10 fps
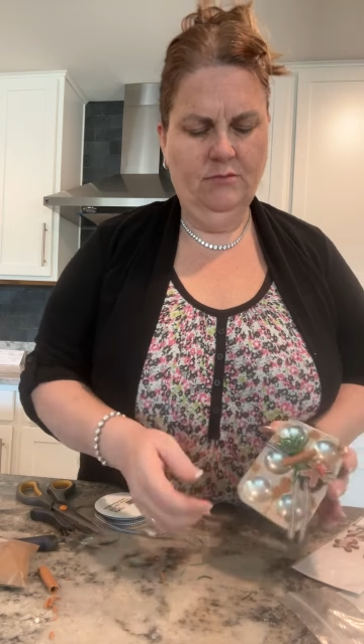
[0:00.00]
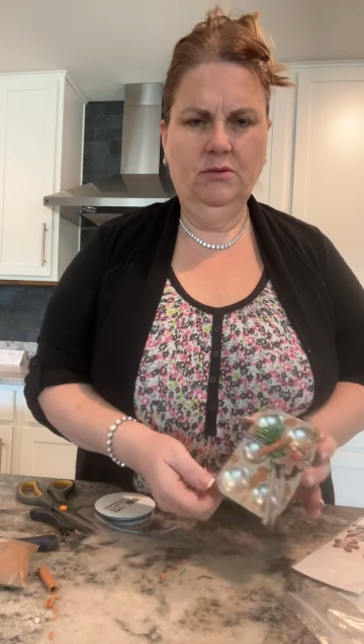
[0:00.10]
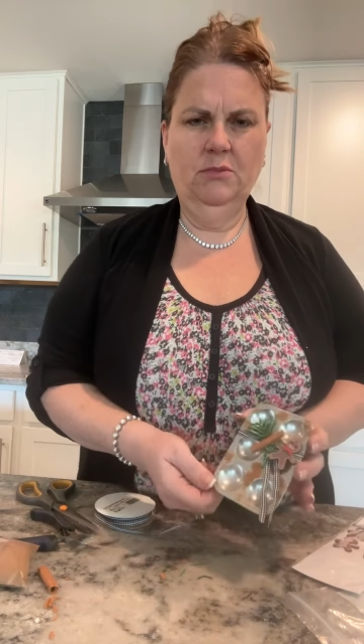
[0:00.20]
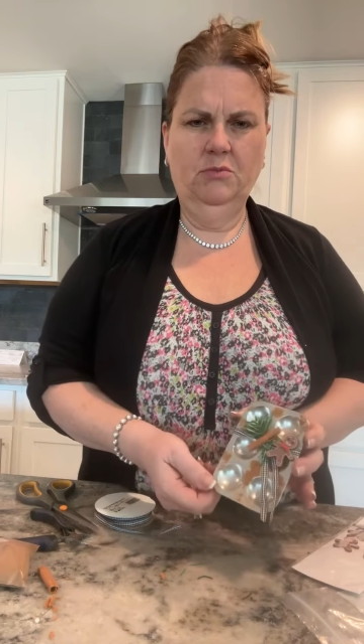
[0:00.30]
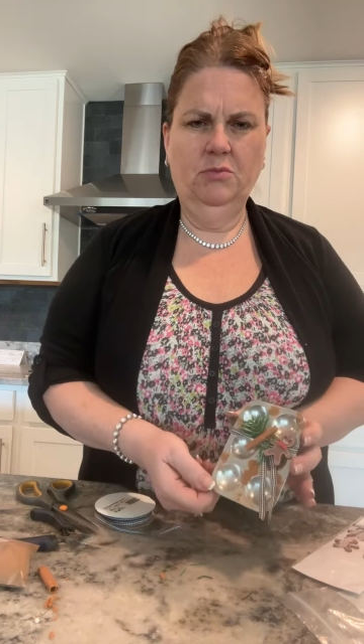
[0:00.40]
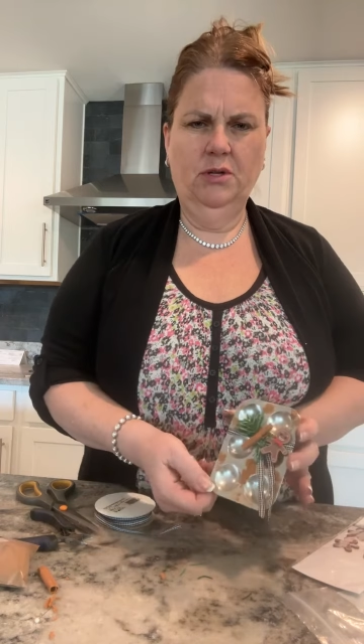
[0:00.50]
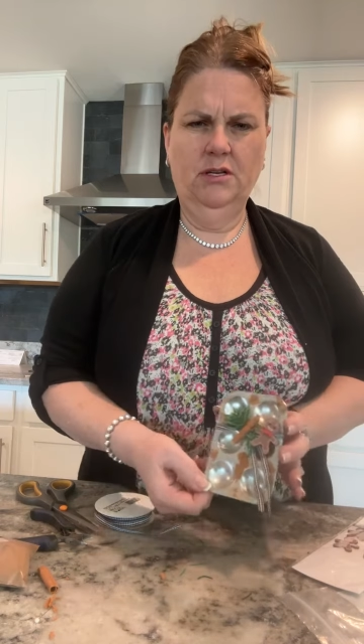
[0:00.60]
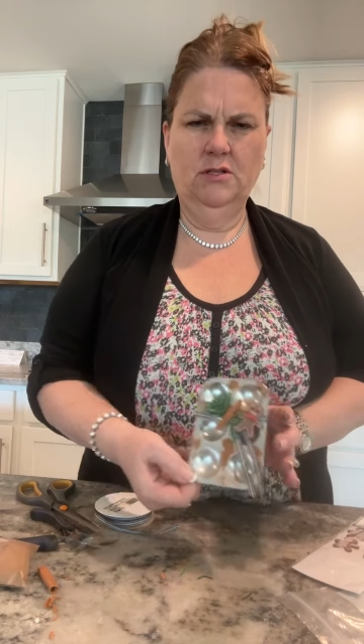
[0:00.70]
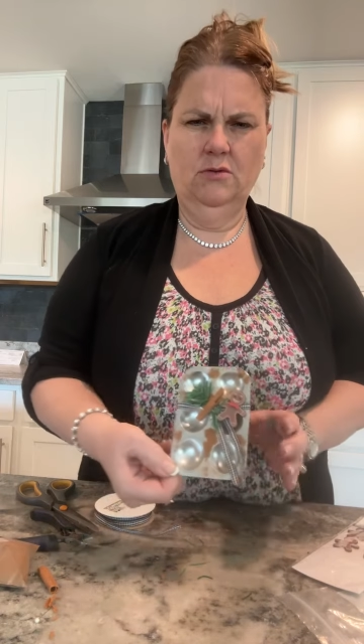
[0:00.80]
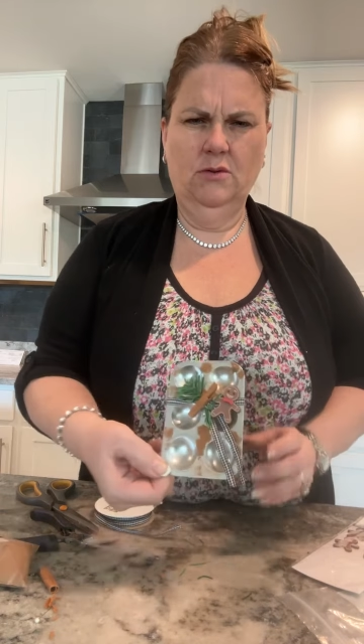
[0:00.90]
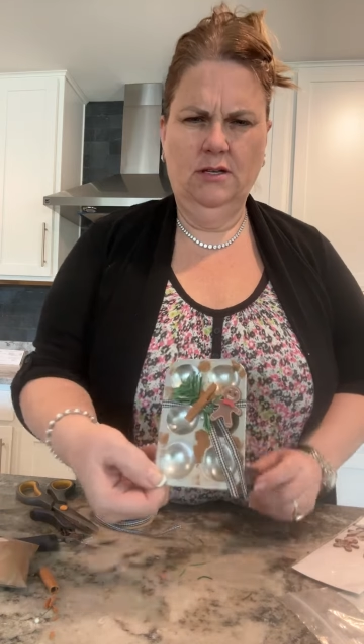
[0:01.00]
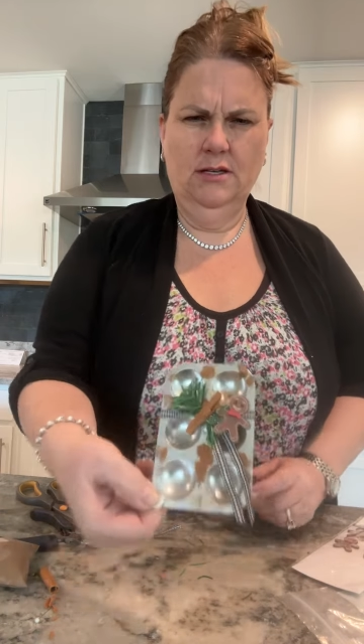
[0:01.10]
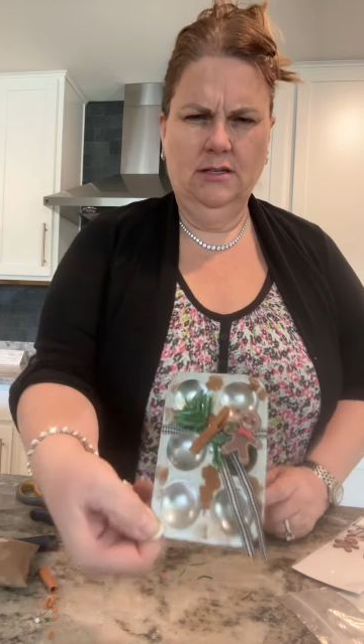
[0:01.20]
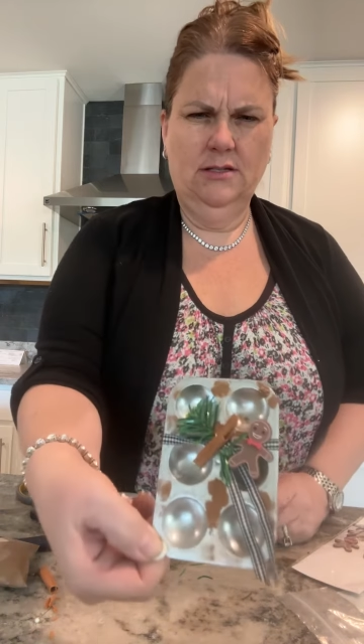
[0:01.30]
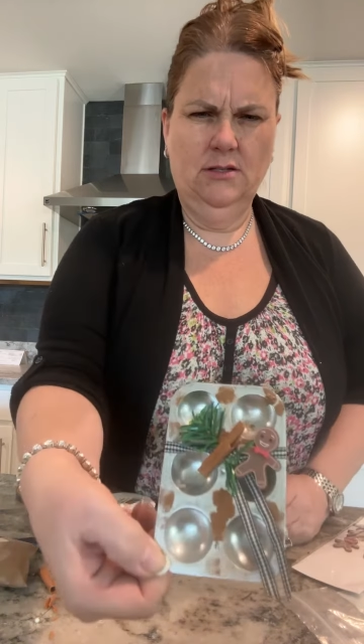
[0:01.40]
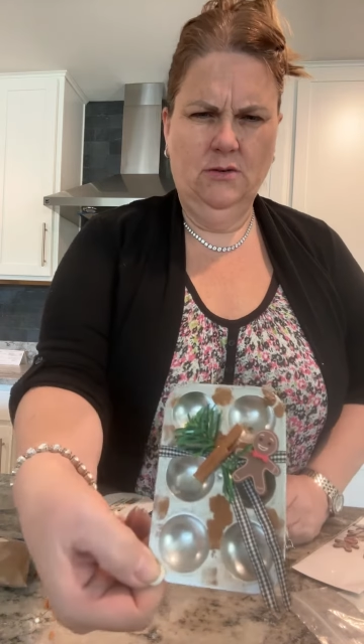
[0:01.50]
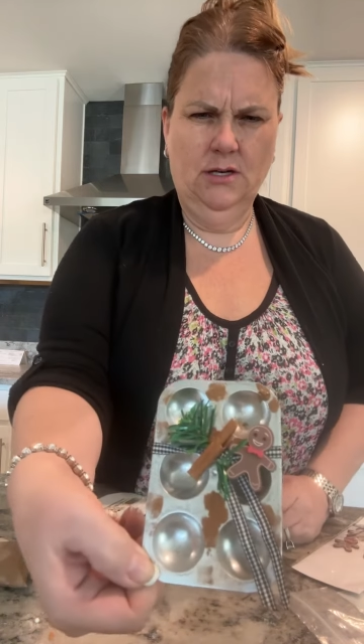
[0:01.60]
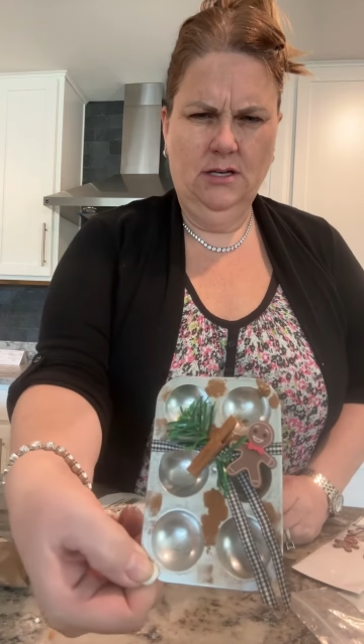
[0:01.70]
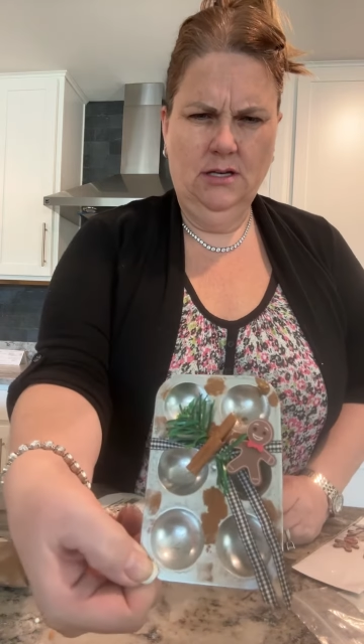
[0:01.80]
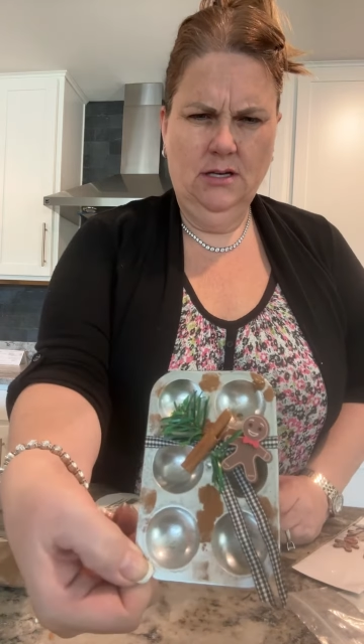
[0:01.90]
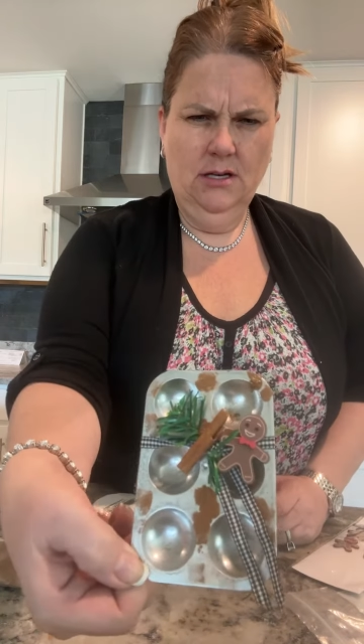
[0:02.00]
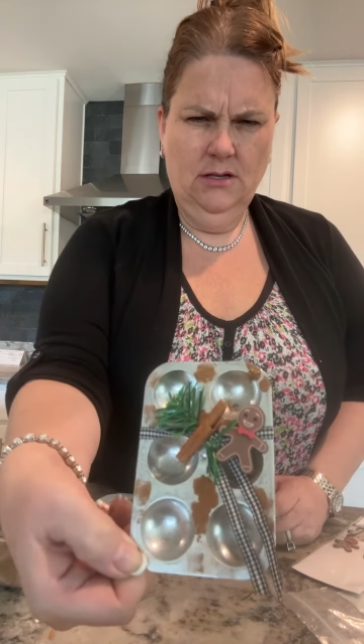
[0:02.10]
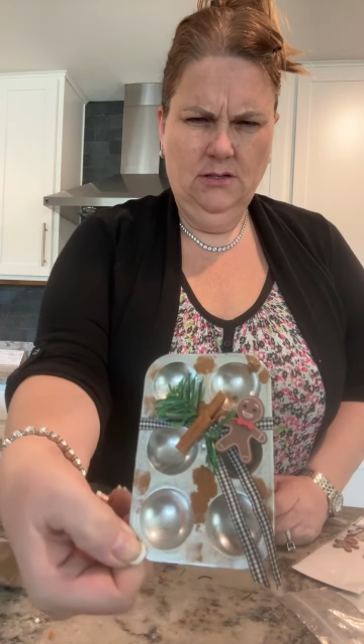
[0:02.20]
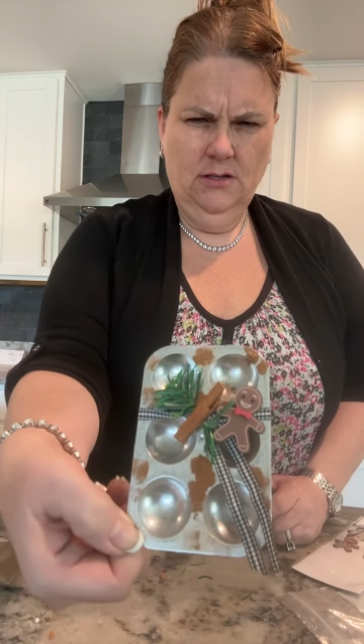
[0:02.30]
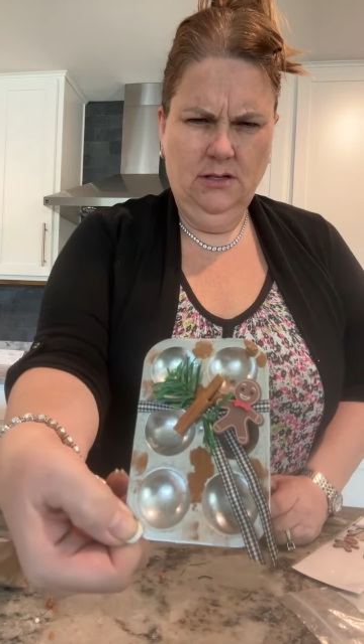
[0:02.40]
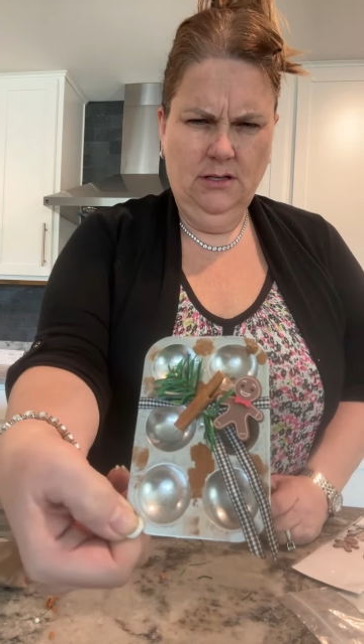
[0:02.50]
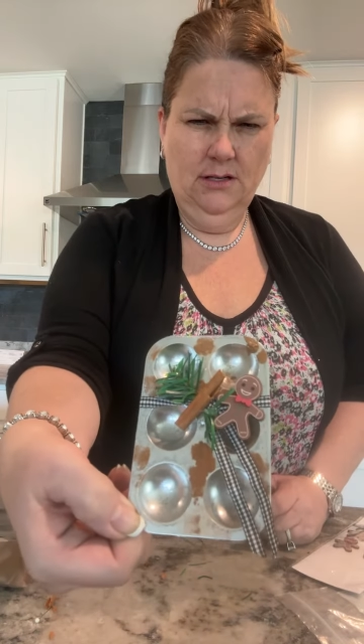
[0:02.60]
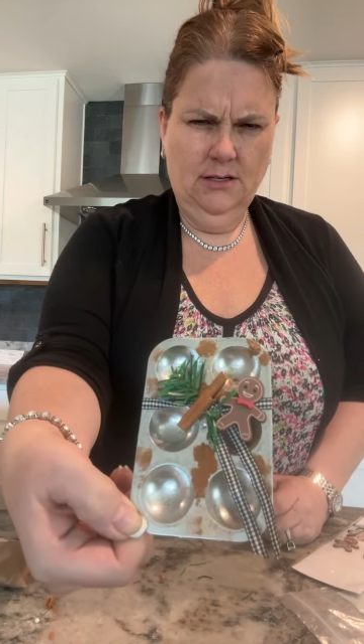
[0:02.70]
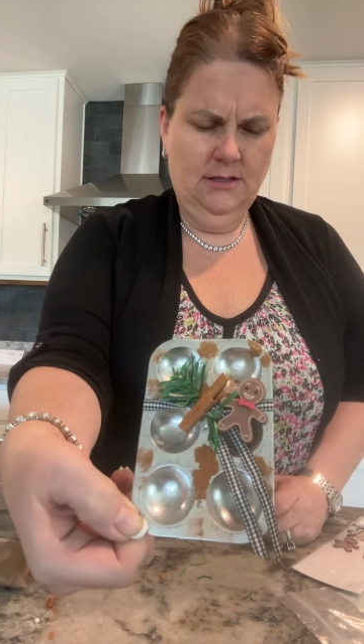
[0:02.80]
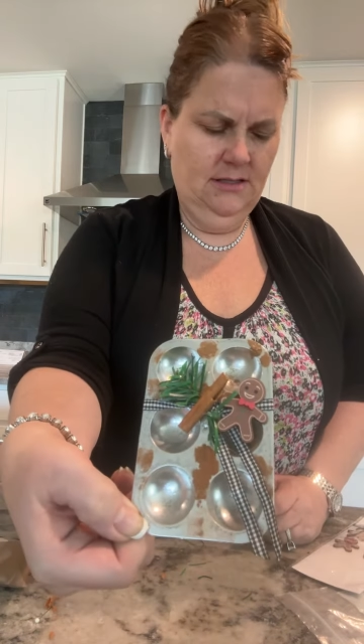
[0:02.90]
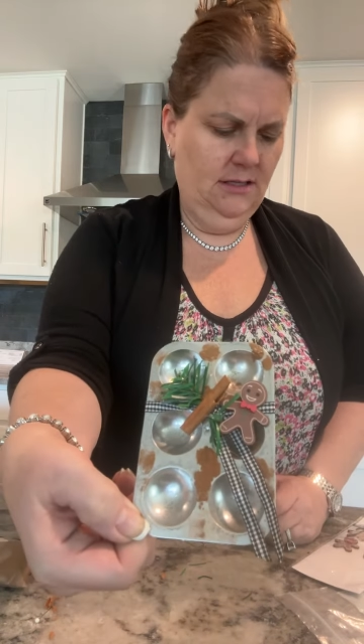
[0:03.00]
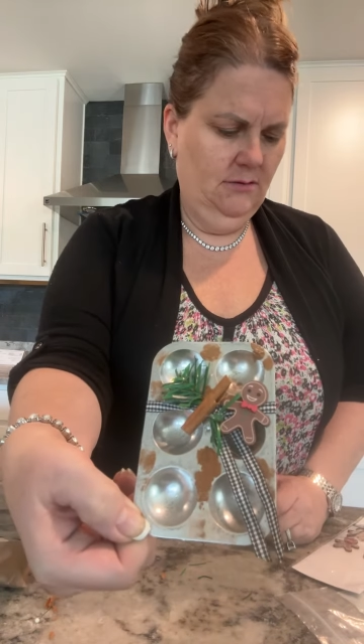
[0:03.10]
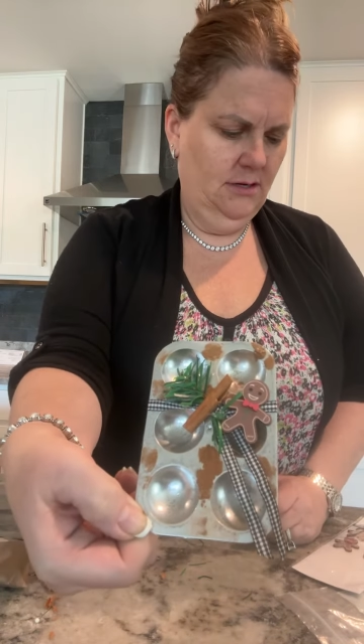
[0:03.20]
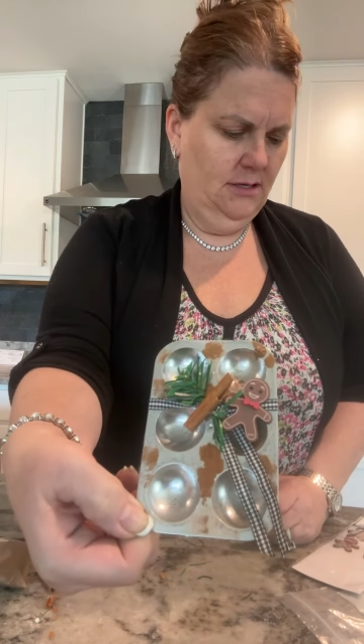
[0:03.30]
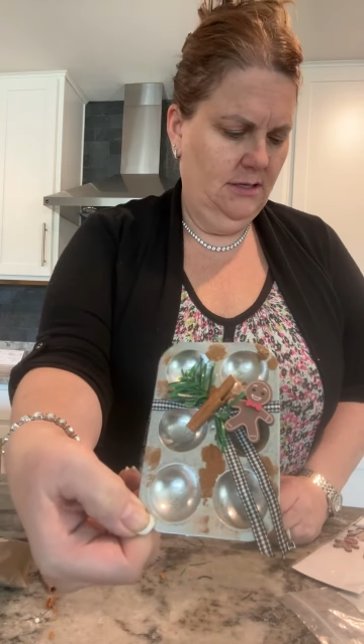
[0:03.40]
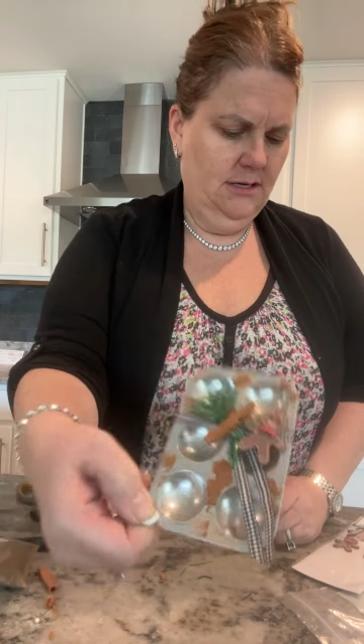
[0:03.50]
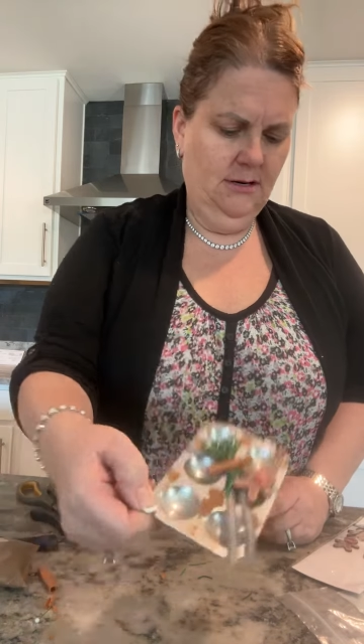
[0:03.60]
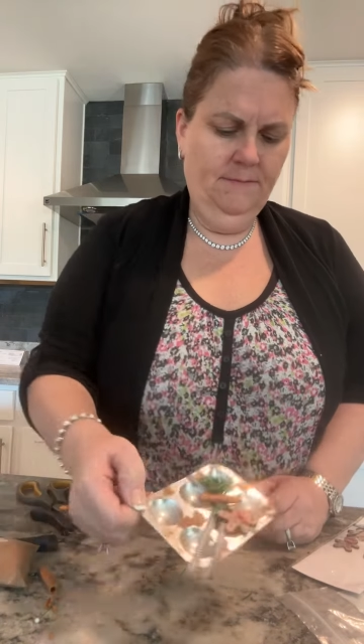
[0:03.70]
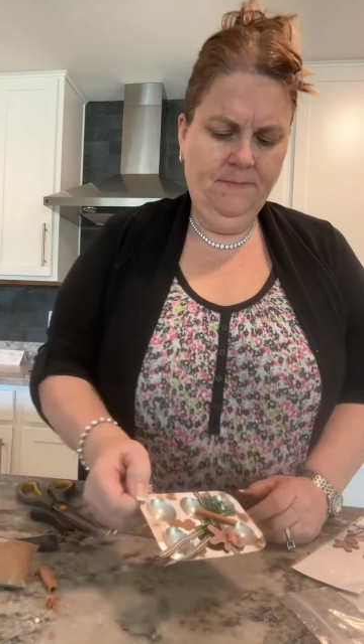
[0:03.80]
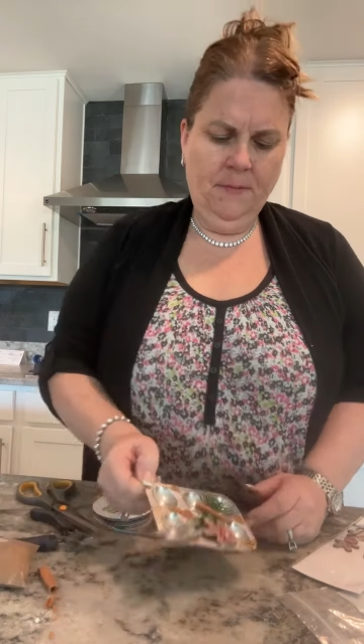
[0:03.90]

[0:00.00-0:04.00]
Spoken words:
I'm going to place it right next to it so you can kind of see right there.